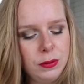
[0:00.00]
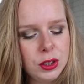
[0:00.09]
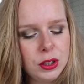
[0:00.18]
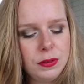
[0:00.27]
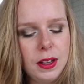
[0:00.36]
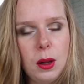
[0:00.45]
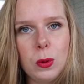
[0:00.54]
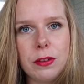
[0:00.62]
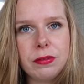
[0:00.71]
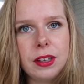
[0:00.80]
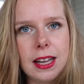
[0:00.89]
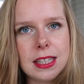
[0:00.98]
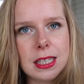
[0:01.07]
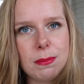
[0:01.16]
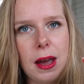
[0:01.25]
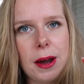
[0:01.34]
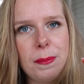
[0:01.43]
first of all we've got
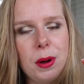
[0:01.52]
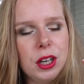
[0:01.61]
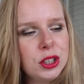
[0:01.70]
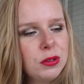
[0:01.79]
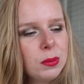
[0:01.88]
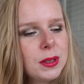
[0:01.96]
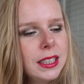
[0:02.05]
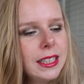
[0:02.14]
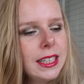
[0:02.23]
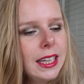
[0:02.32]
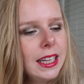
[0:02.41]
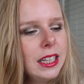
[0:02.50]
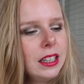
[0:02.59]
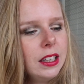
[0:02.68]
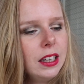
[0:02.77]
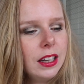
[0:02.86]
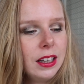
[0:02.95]
the Pout Polish from Sleek
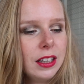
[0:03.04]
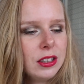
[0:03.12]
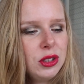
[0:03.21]
in uh,